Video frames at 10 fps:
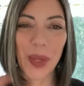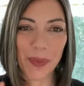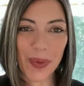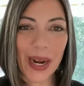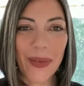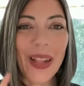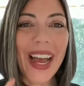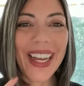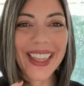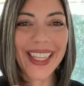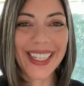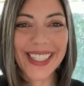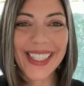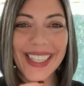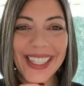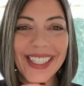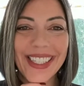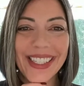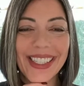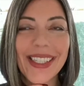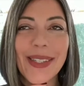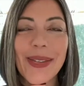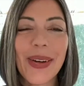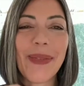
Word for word: But I will add this, and this is,